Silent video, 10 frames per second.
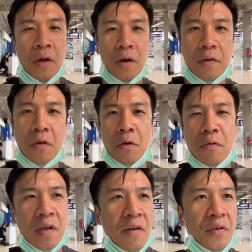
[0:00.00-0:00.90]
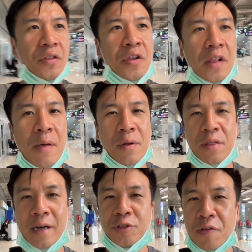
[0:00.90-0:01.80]
So here's kind of a dilemma
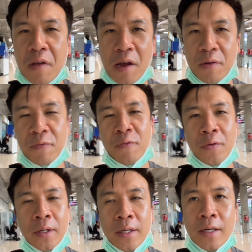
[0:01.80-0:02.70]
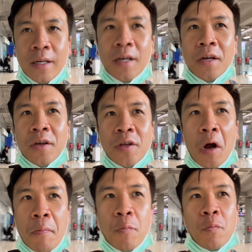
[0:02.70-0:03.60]
that I just thought of.
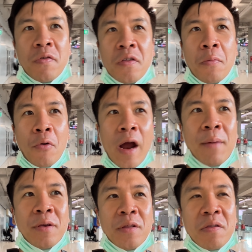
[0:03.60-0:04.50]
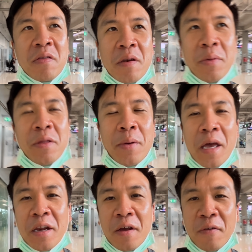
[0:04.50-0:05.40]
I'm super happy. This is going to be the
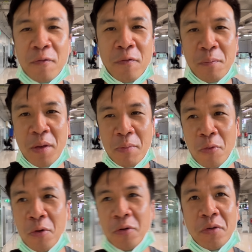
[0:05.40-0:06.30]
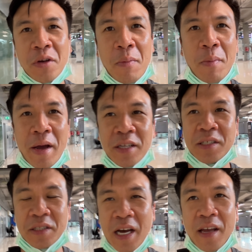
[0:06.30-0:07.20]
beginning of people coming back into
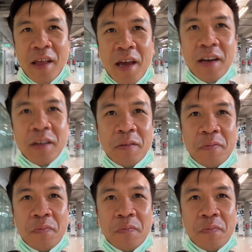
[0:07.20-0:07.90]
Thailand, and